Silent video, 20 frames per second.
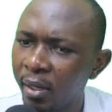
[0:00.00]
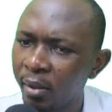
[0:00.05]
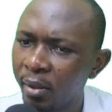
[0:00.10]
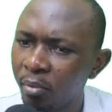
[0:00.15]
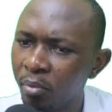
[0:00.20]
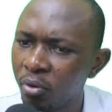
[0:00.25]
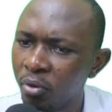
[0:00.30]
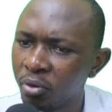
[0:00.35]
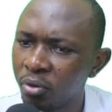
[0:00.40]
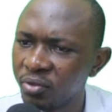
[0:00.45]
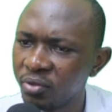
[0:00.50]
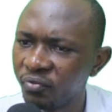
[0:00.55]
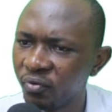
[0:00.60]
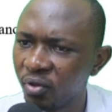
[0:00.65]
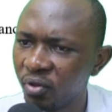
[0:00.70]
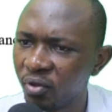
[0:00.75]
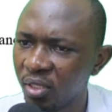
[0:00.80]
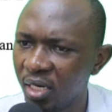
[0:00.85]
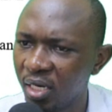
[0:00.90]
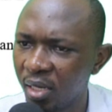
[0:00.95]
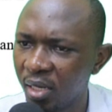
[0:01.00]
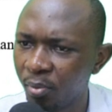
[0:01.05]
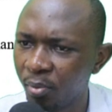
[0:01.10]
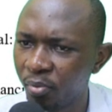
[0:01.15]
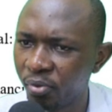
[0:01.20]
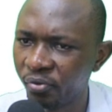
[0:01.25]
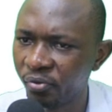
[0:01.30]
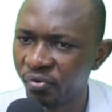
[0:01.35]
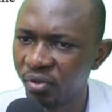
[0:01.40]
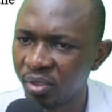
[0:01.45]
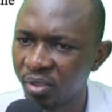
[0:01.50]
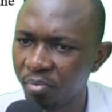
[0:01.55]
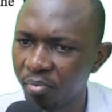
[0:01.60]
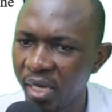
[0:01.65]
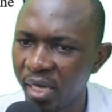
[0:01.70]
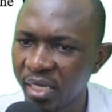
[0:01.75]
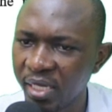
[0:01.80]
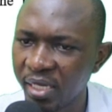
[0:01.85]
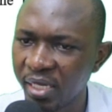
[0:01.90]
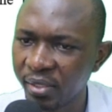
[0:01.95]
books for the non-profit
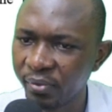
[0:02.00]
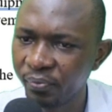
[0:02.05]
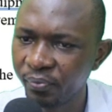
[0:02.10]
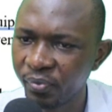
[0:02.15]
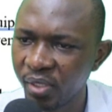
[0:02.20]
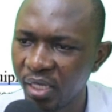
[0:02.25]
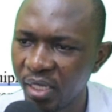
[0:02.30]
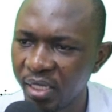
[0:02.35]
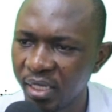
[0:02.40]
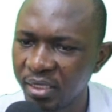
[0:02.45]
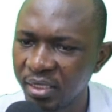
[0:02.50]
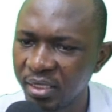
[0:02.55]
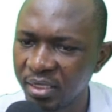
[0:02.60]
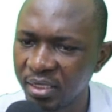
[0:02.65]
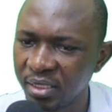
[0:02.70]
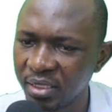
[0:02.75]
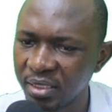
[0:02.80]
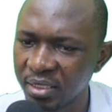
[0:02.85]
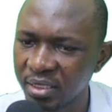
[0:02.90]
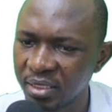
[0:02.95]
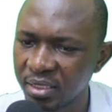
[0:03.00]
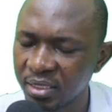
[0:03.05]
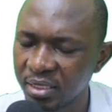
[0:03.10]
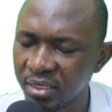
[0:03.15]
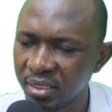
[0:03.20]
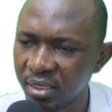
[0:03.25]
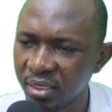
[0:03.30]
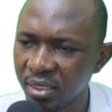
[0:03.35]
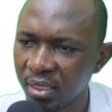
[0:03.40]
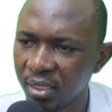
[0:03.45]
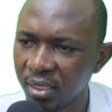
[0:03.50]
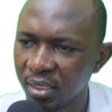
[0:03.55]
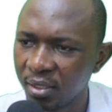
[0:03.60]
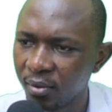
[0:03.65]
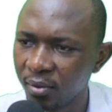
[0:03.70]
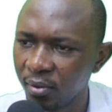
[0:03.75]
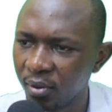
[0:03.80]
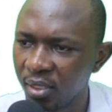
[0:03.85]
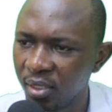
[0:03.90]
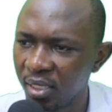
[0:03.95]
making entities.
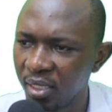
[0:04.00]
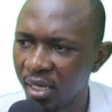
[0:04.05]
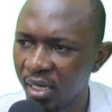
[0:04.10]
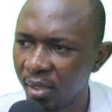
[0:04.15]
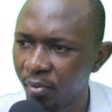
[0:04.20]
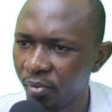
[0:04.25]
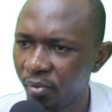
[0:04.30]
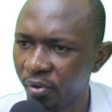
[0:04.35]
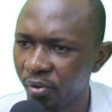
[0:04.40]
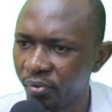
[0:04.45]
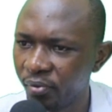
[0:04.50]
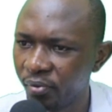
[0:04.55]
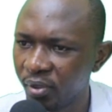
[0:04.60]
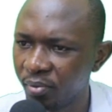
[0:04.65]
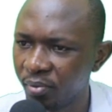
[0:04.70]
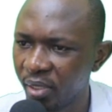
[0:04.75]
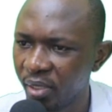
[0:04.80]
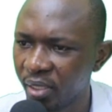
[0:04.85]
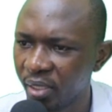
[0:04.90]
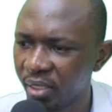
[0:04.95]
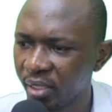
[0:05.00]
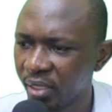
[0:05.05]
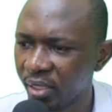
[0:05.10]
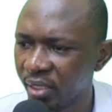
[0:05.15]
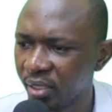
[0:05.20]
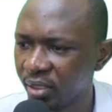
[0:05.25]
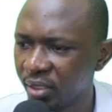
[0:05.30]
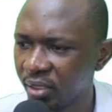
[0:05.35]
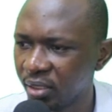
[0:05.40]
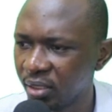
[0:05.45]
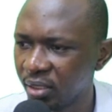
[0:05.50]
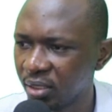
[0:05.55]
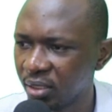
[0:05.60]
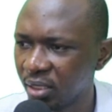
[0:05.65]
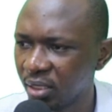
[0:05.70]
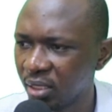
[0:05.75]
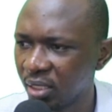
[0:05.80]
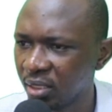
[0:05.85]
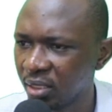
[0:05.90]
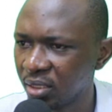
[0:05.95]
For the non-profit making entities,
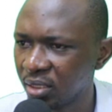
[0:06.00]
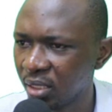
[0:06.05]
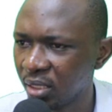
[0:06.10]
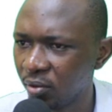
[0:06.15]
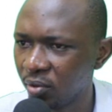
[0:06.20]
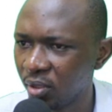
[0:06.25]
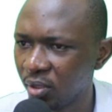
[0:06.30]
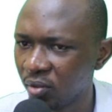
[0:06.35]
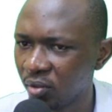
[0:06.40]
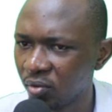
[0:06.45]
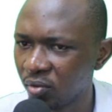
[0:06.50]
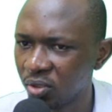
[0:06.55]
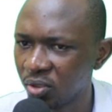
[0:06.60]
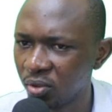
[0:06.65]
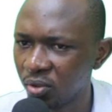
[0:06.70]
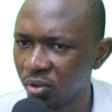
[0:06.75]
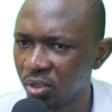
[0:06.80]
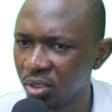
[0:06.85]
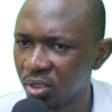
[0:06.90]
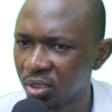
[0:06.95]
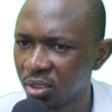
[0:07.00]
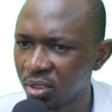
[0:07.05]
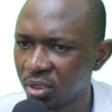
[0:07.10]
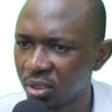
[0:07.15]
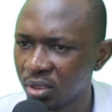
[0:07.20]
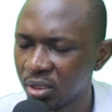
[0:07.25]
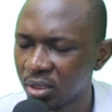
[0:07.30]
and that's how the question is.